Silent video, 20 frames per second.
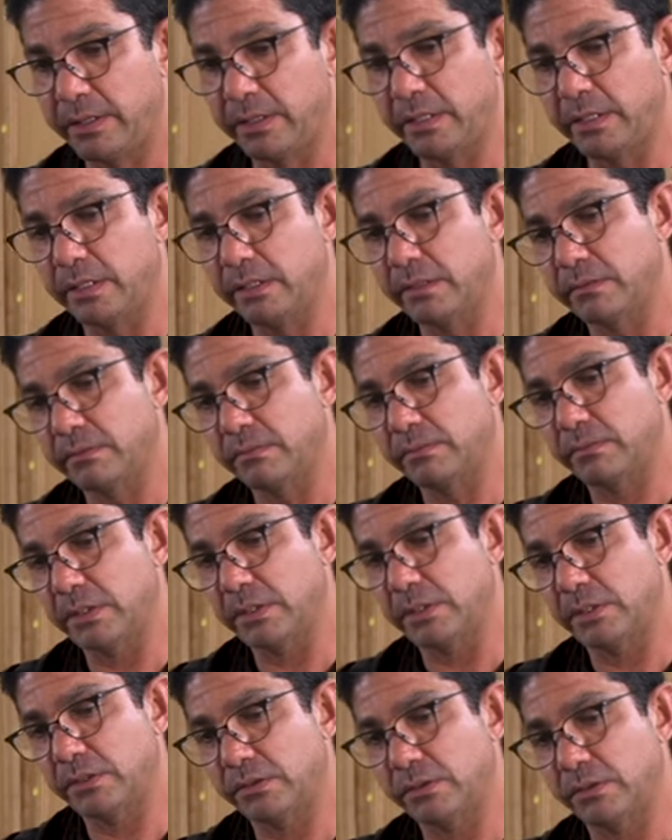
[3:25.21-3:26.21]
the,
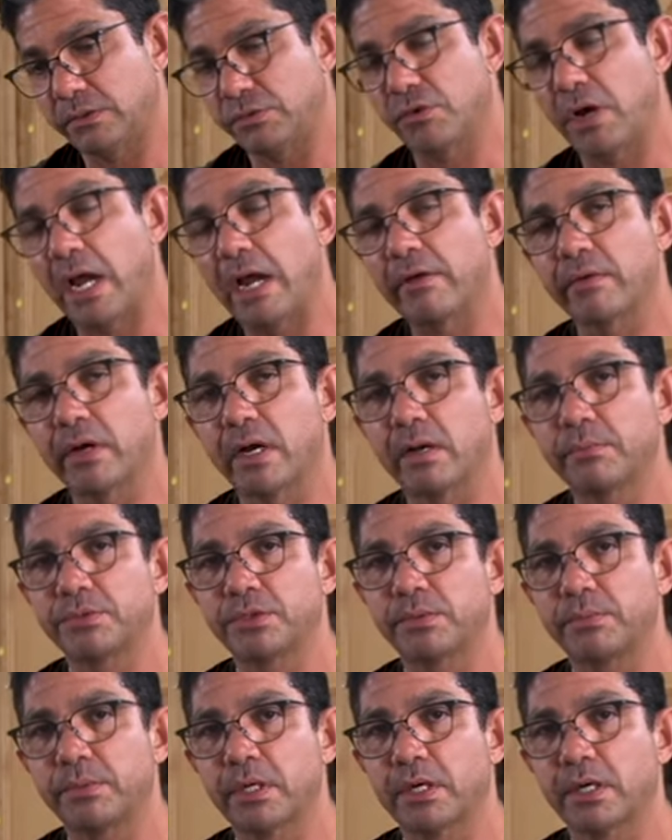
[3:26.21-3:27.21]
the, the dry rub
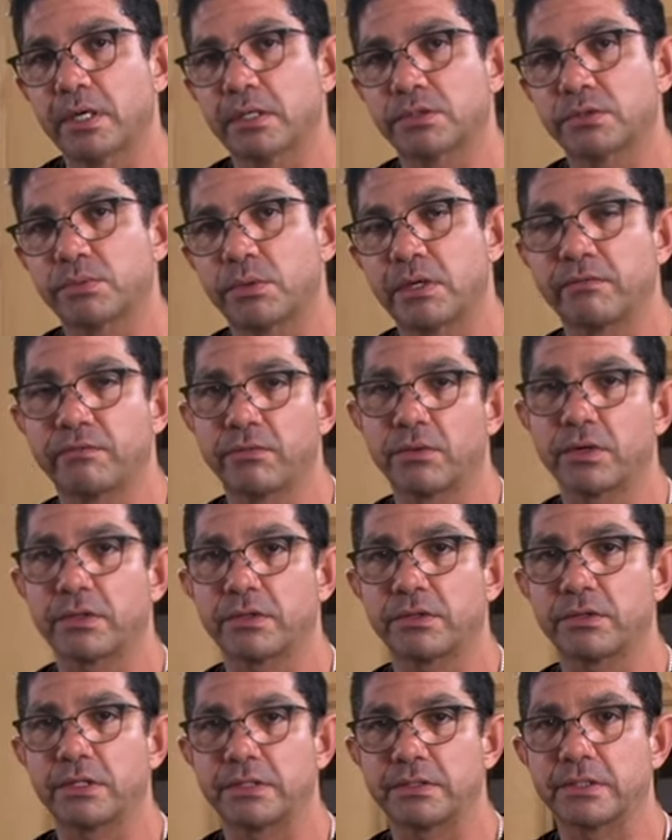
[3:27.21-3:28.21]
should be on 24 to
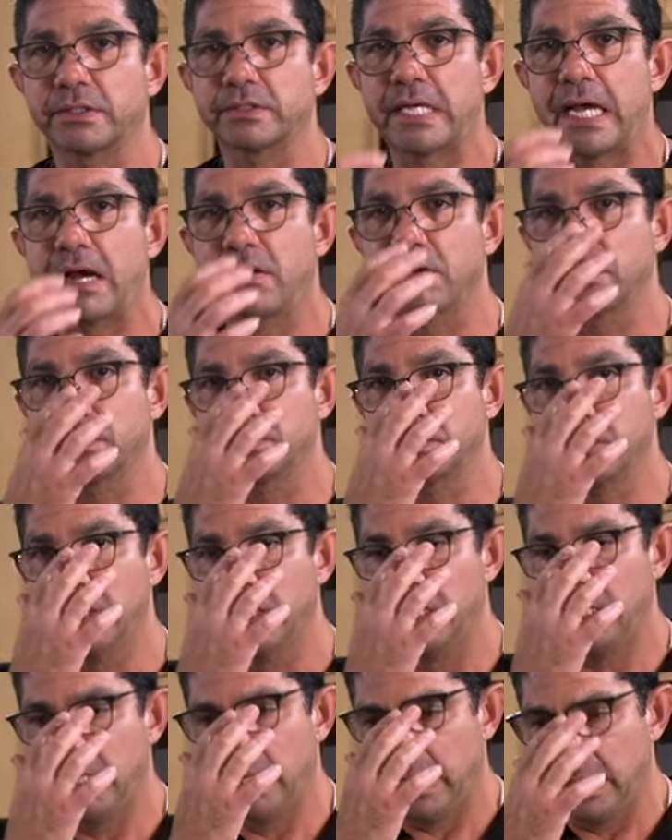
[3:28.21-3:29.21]
36 hours
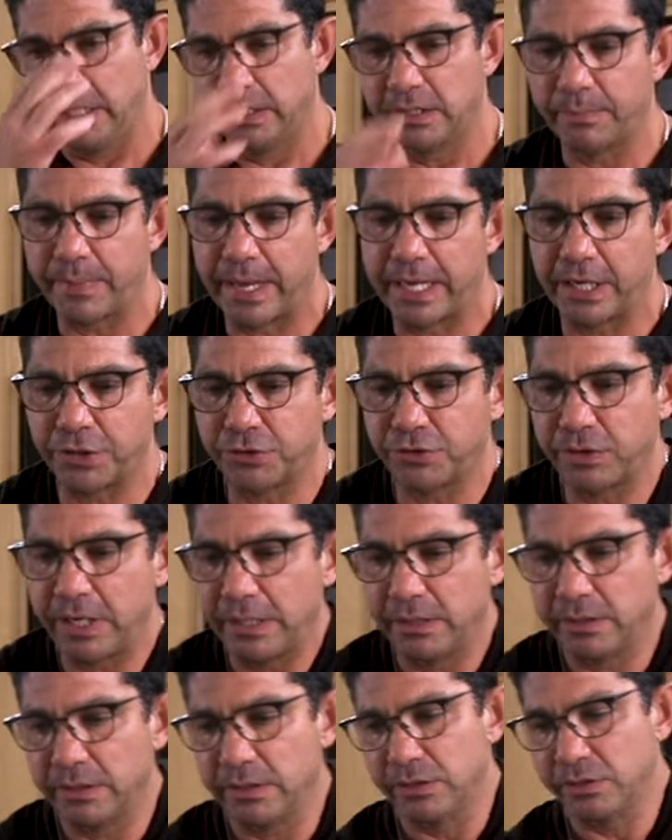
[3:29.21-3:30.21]
to
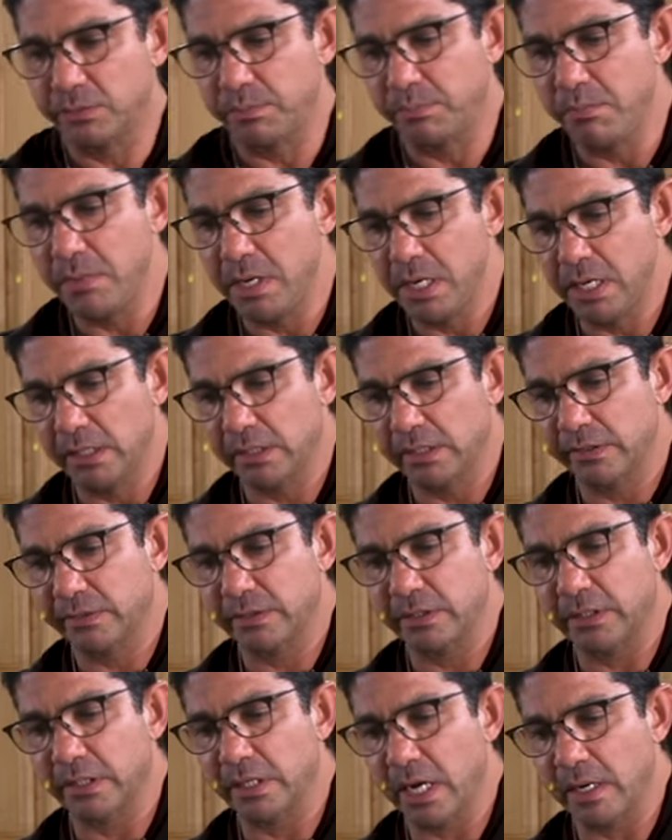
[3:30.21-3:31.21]
penetrate this meat. This
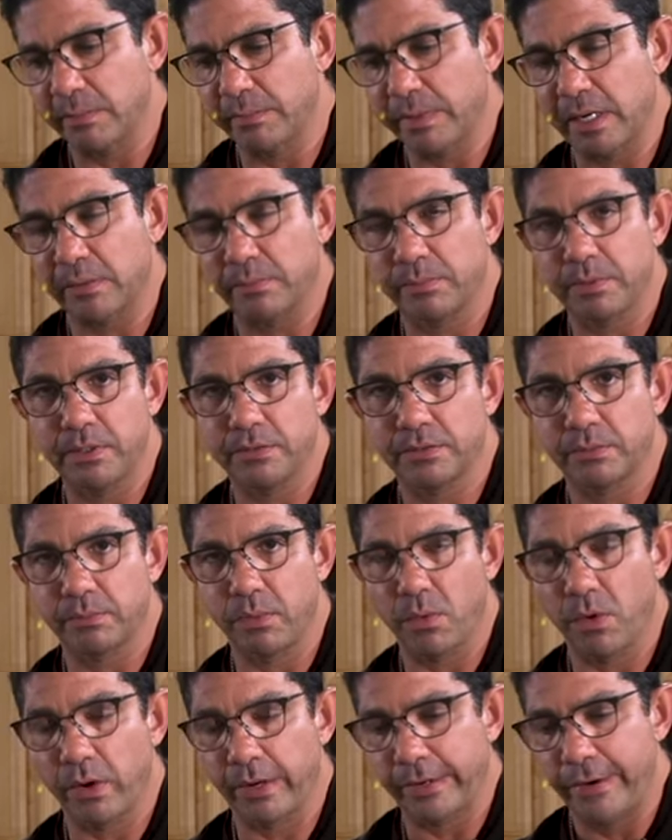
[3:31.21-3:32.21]
is a nine pound piece of
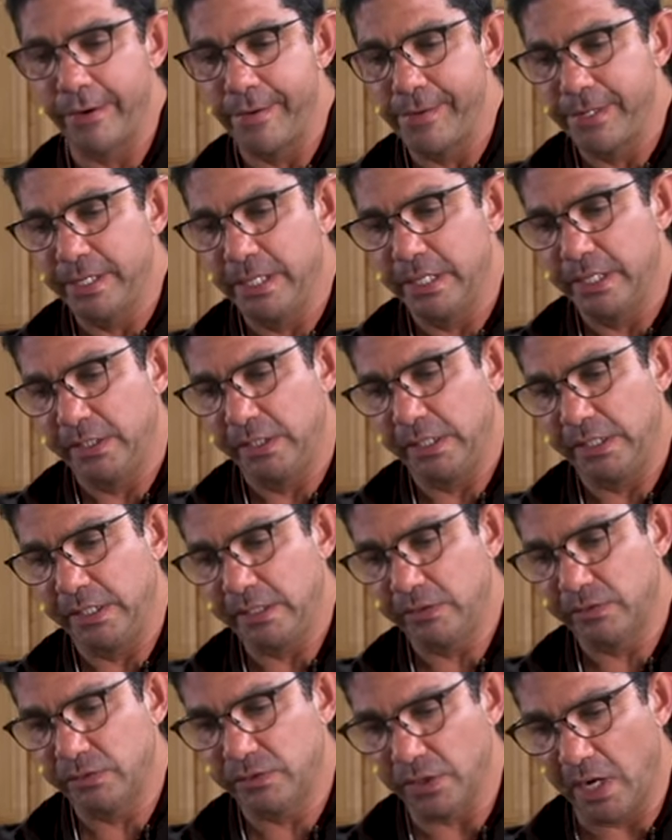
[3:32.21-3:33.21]
pork. It
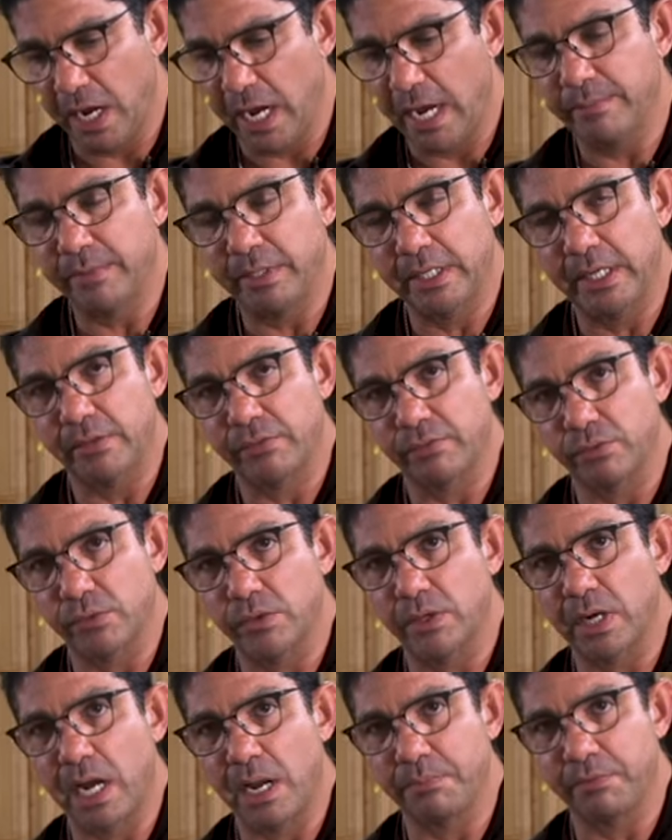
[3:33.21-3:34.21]
needs time to get
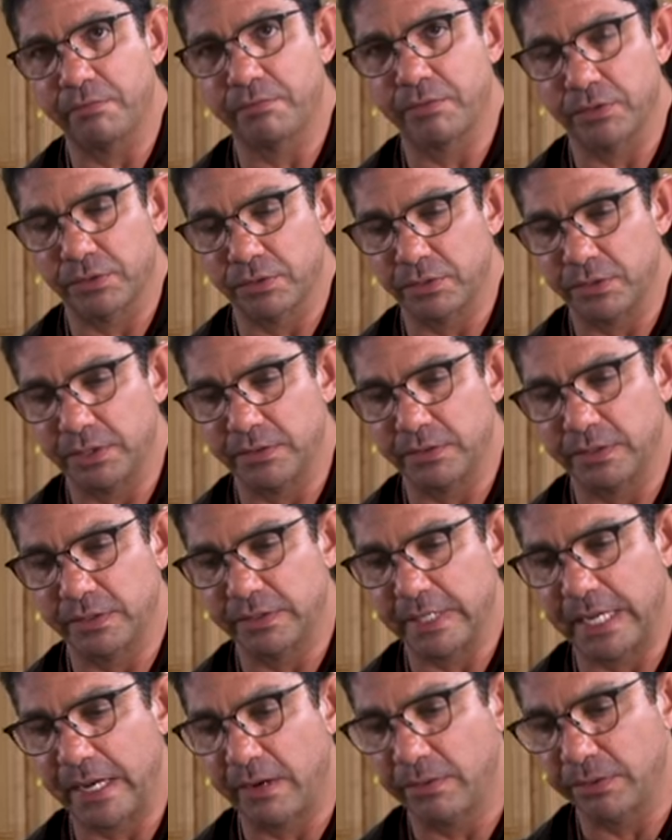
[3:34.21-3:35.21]
through it. I prefer
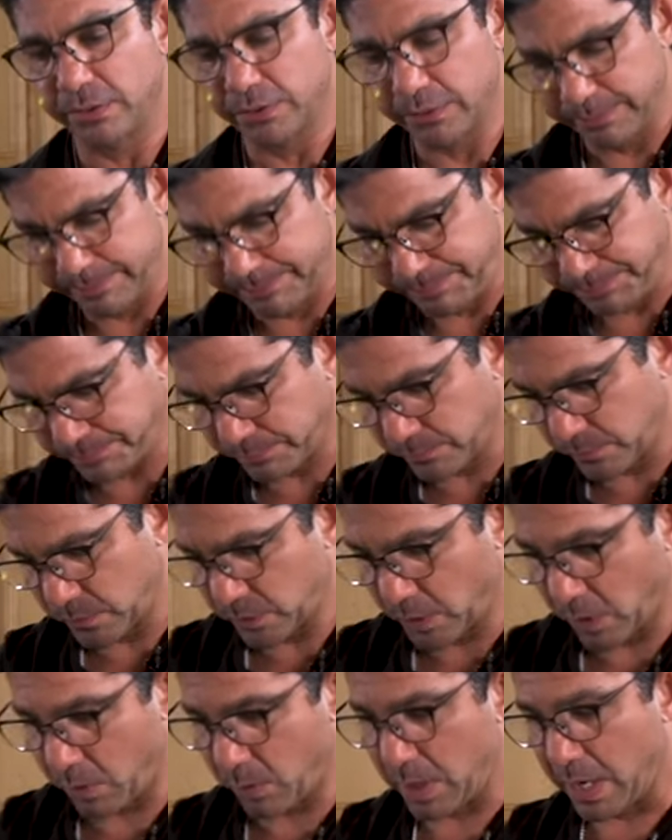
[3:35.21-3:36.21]
36 hours.
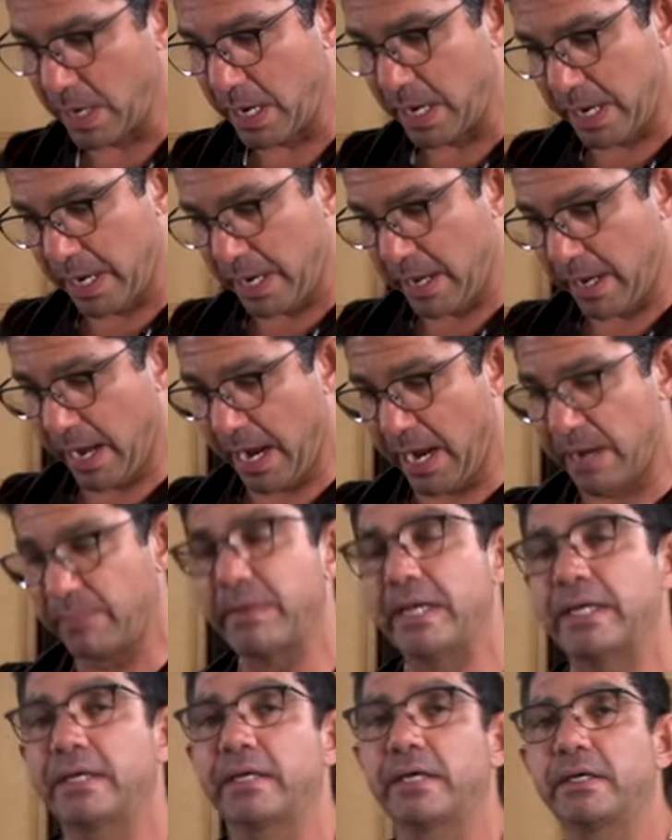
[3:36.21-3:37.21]
So I'm
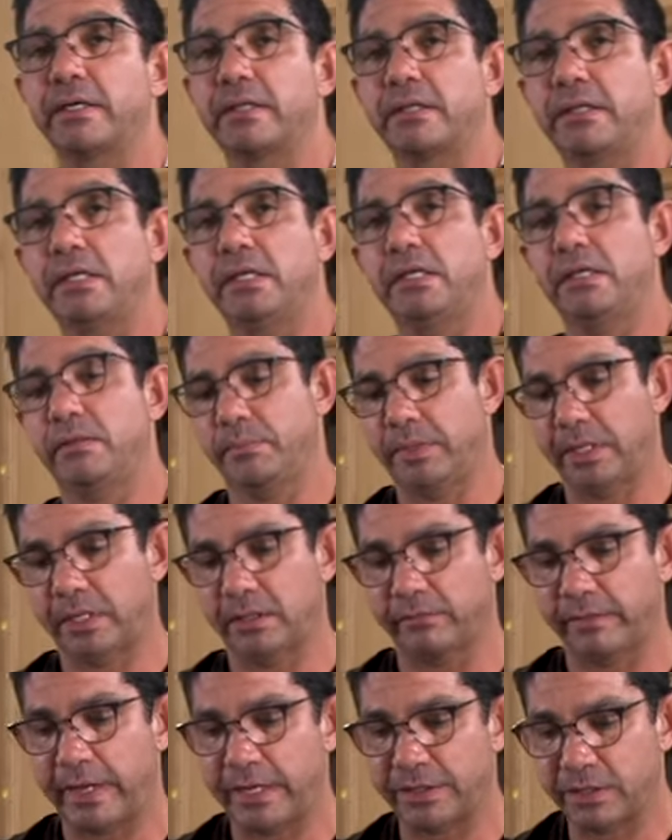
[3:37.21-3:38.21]
making the
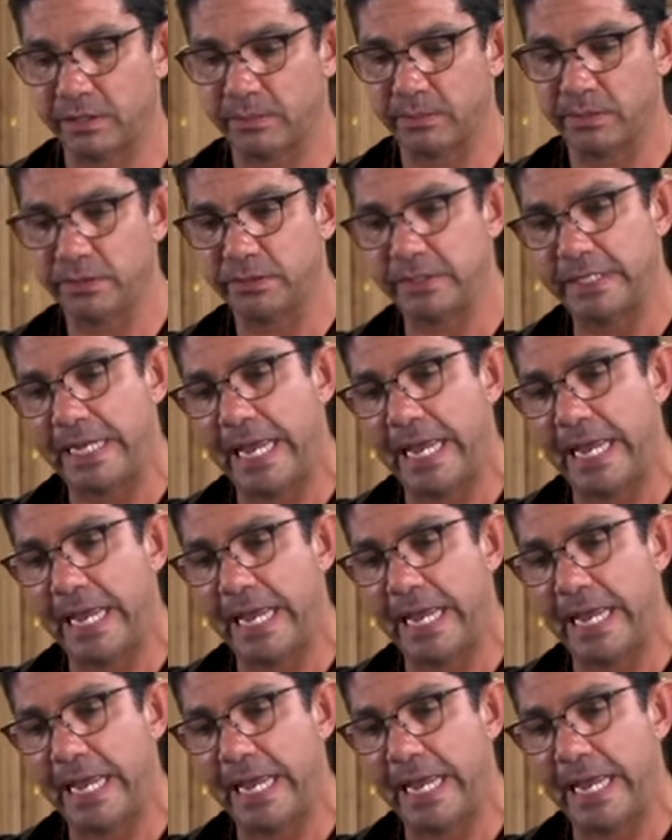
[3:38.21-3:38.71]
pickled vegetables